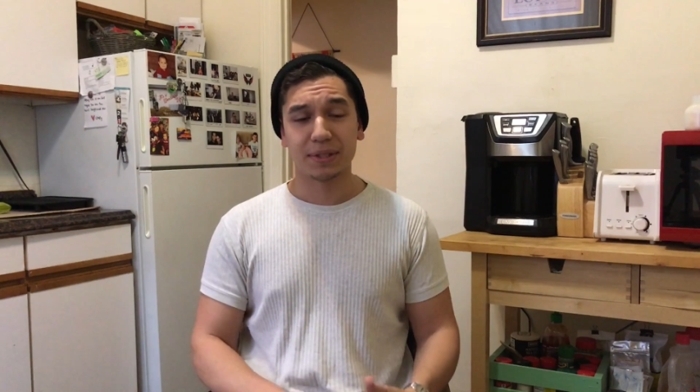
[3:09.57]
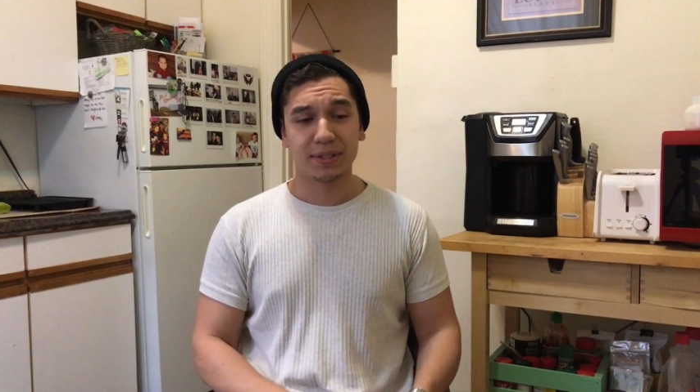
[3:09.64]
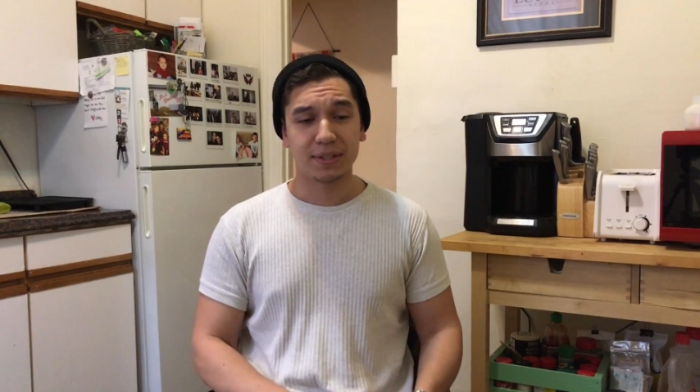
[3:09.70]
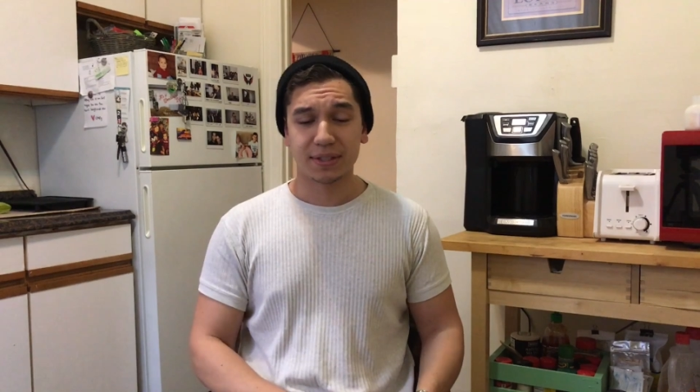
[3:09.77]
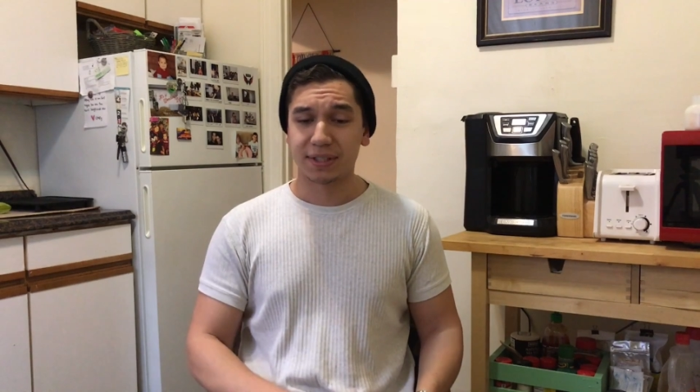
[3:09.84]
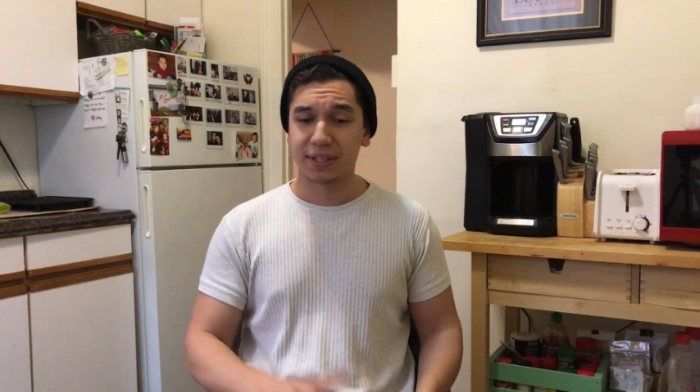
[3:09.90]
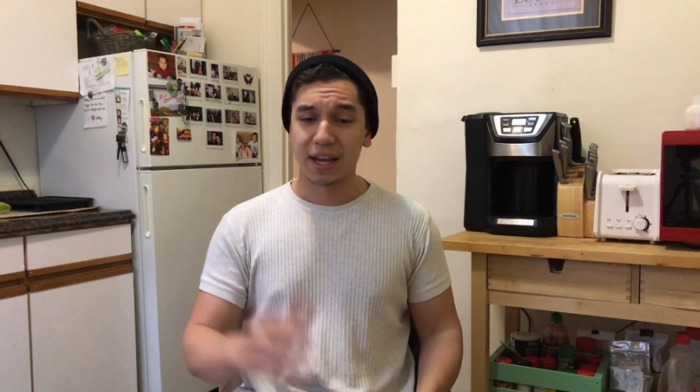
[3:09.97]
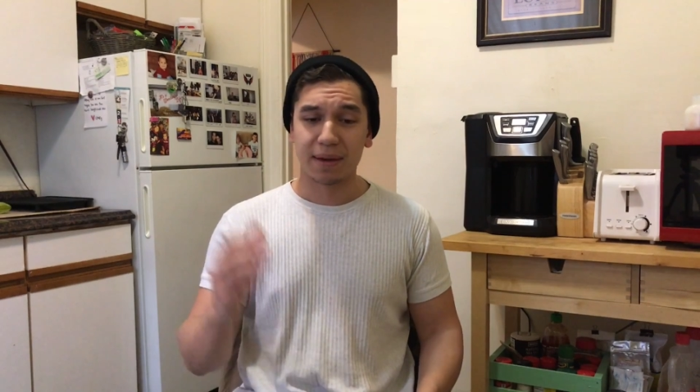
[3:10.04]
It's
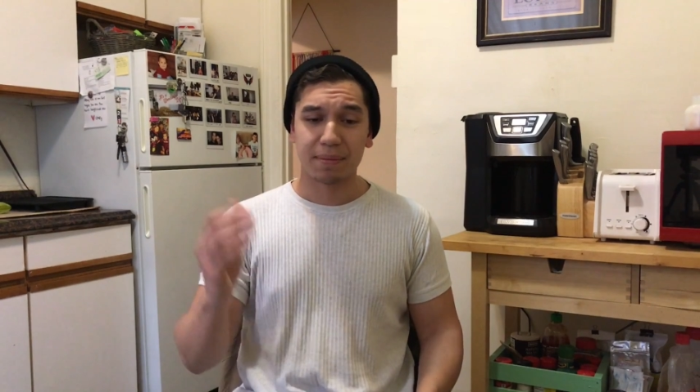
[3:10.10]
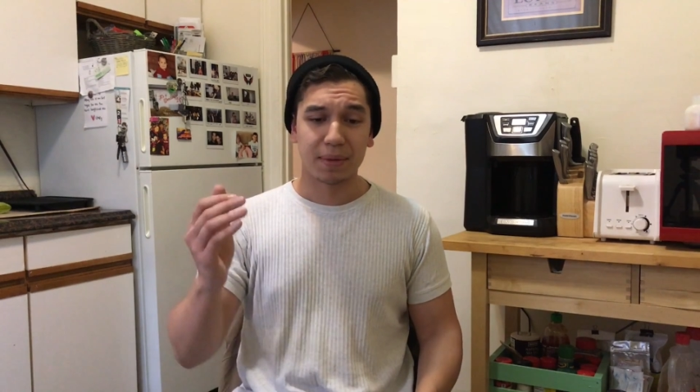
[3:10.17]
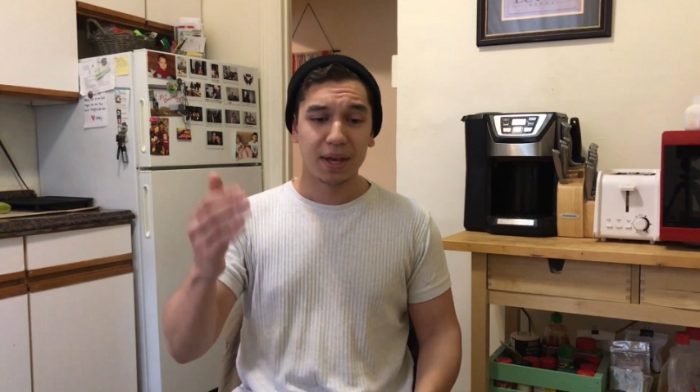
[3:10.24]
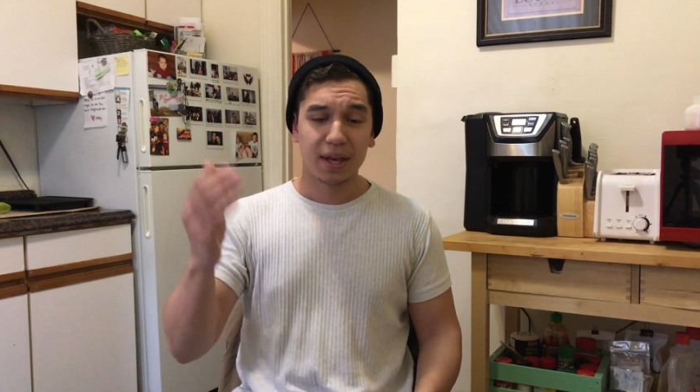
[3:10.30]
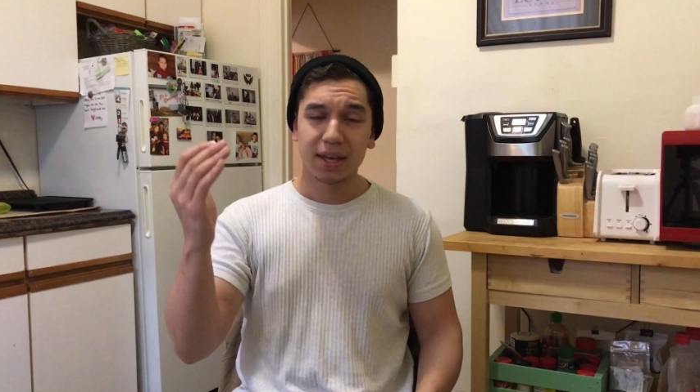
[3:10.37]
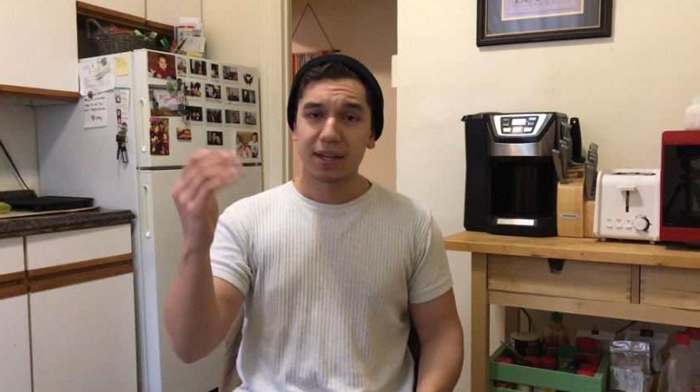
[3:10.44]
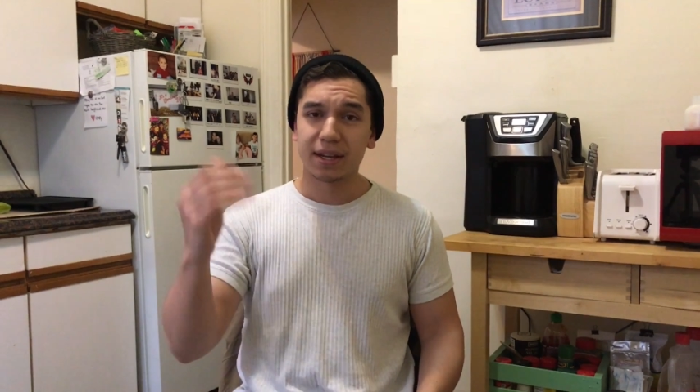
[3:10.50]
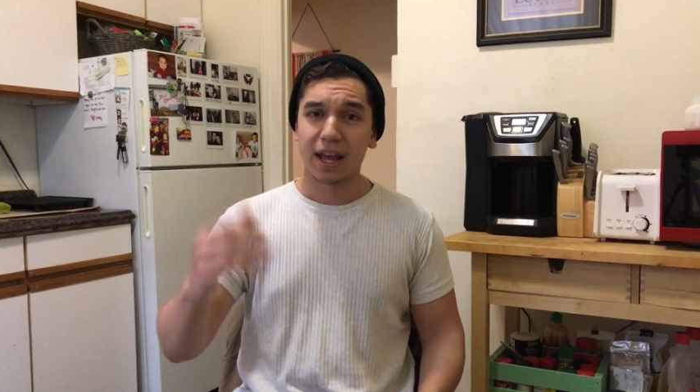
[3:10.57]
the same
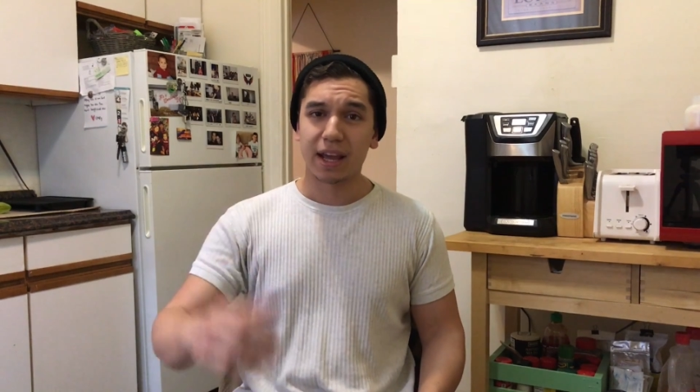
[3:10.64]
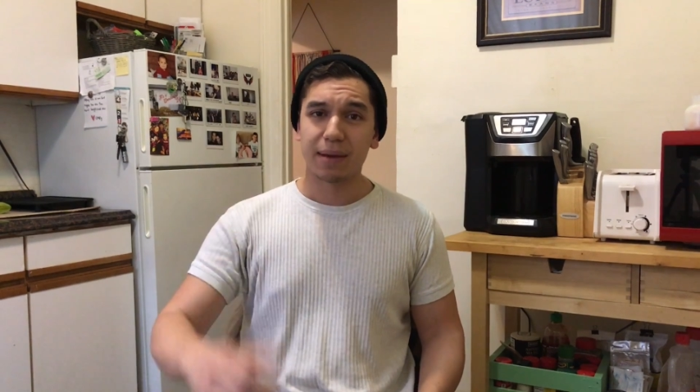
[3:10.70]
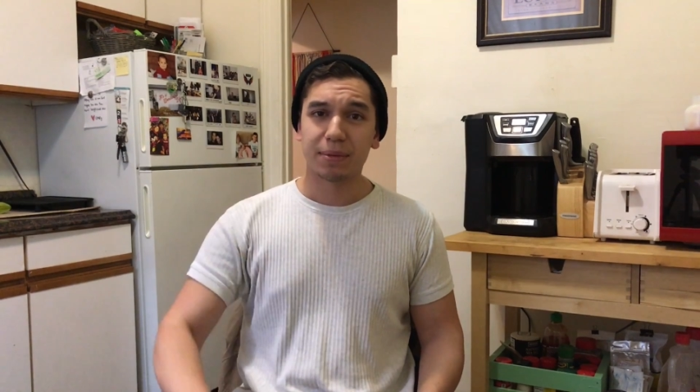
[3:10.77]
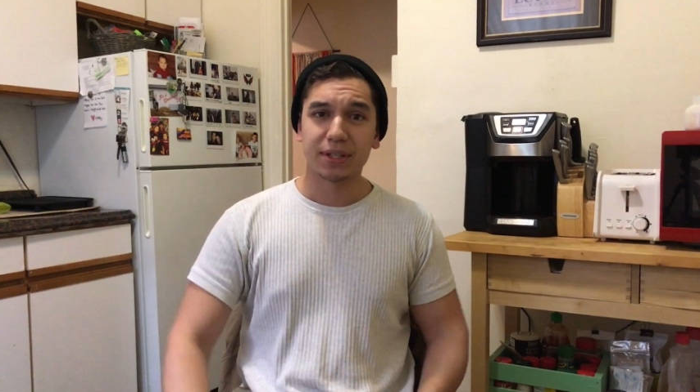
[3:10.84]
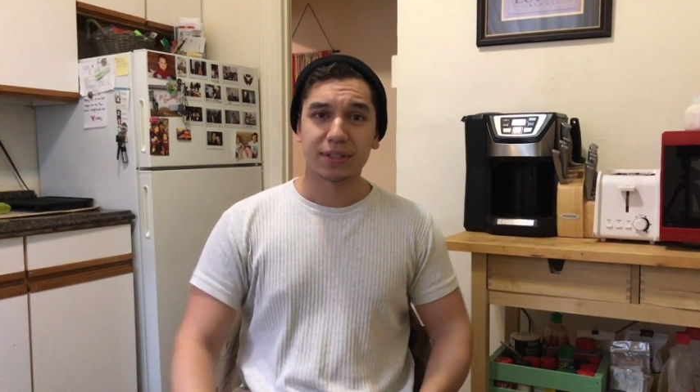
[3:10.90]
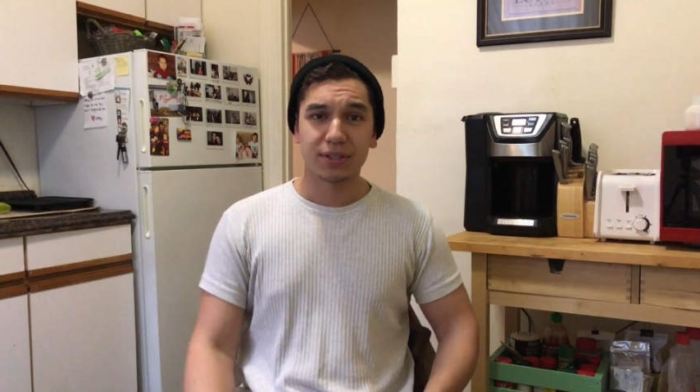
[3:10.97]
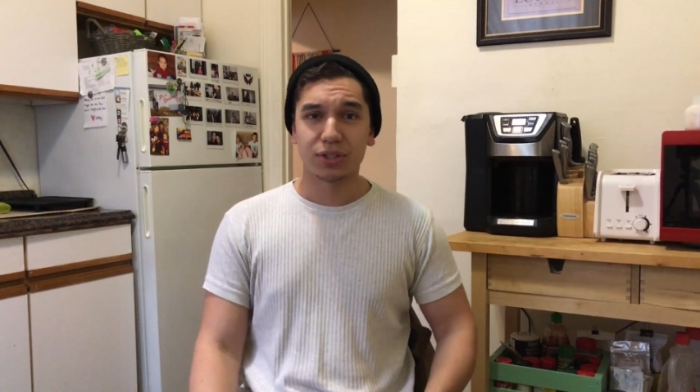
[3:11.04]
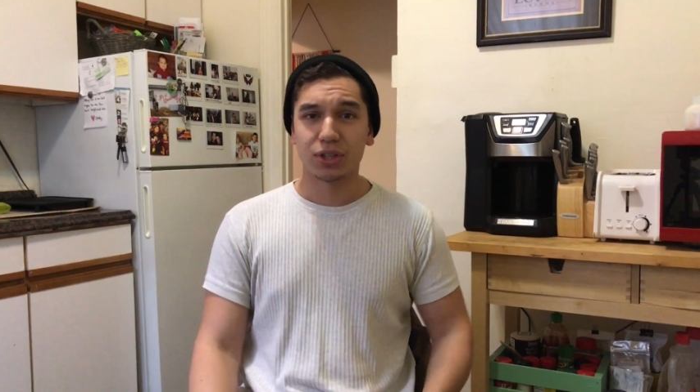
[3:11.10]
name
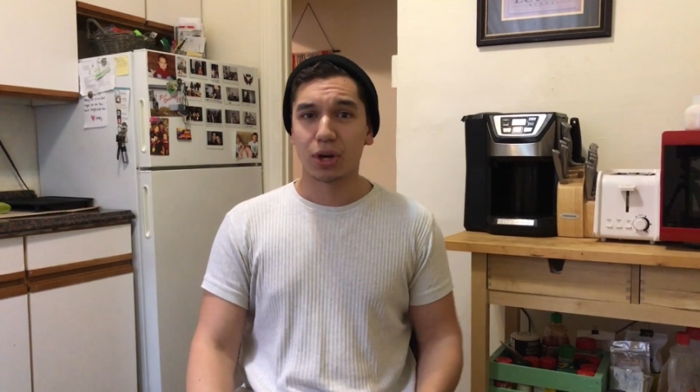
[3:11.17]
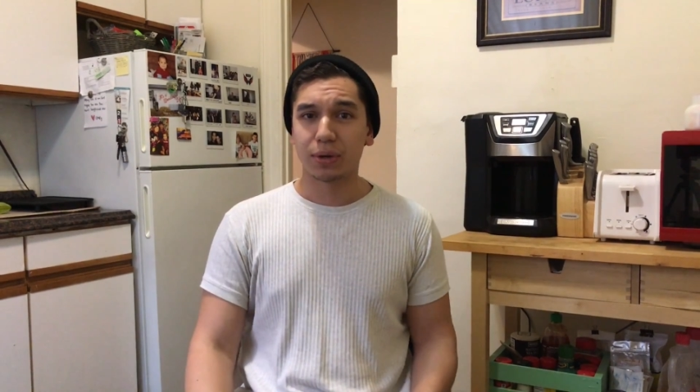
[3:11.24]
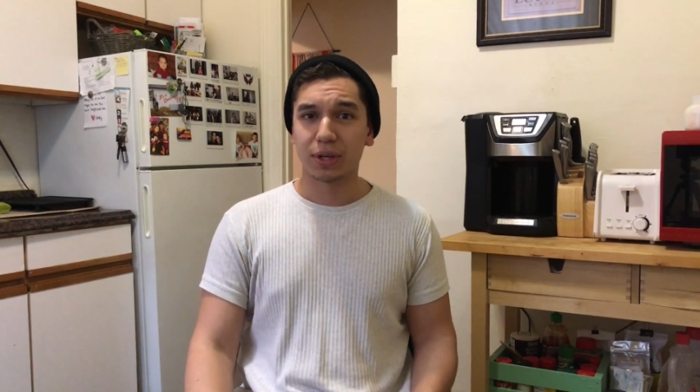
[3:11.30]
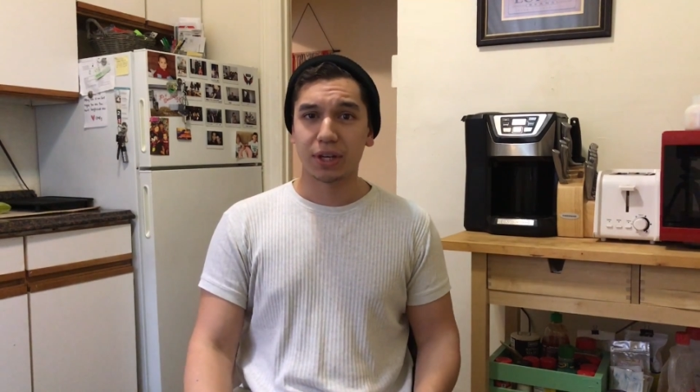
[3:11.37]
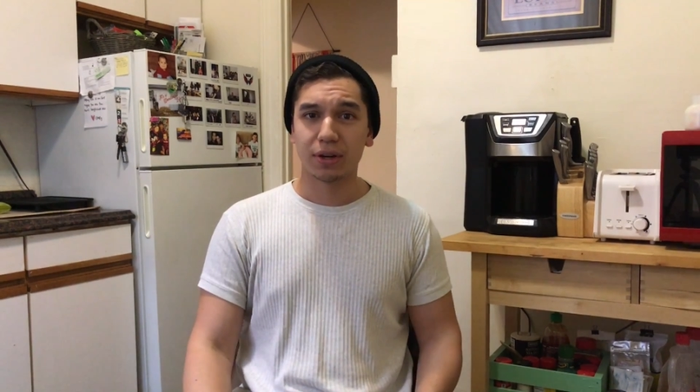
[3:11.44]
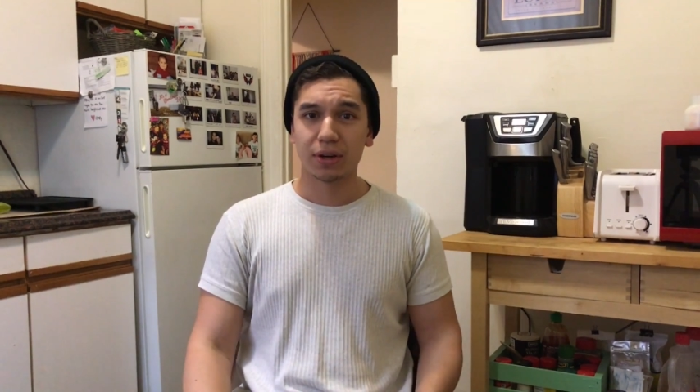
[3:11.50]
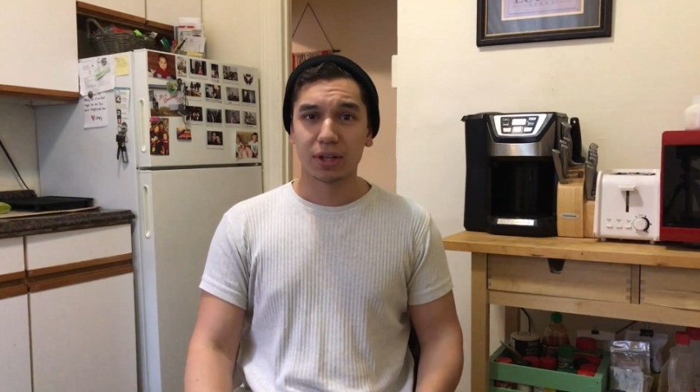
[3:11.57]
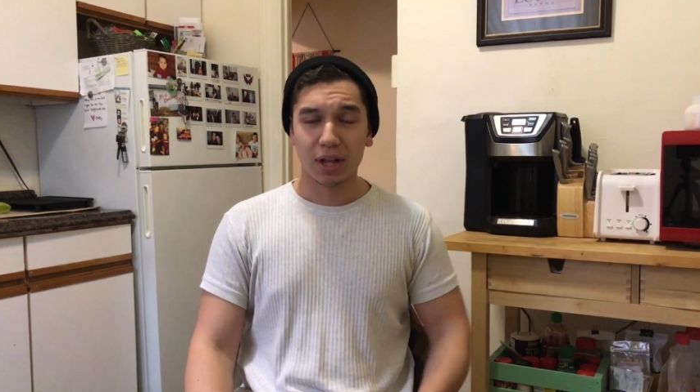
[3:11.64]
as the show here,